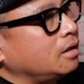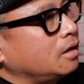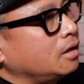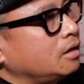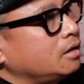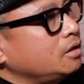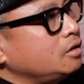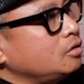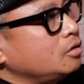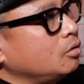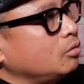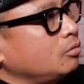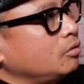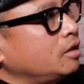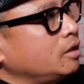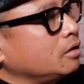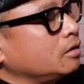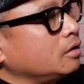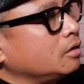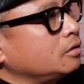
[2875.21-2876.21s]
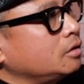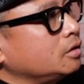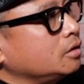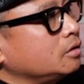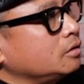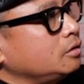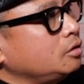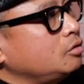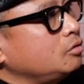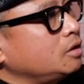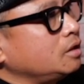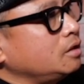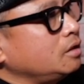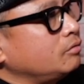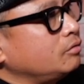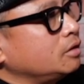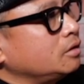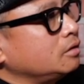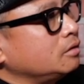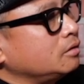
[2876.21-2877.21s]
Even for
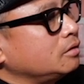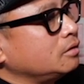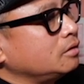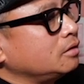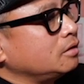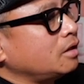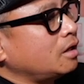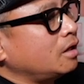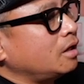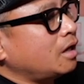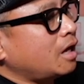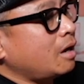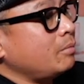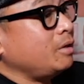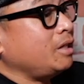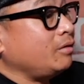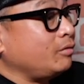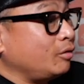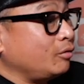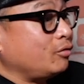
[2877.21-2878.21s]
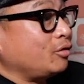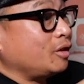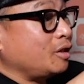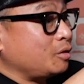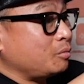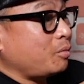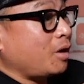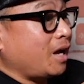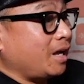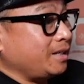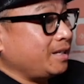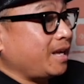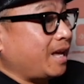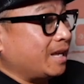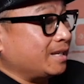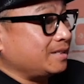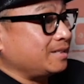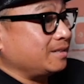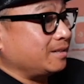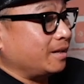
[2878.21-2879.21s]
this
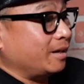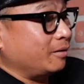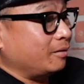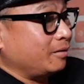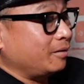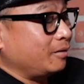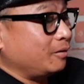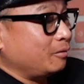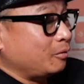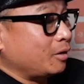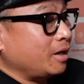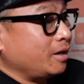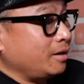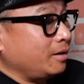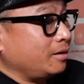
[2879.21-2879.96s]
podcast today, right?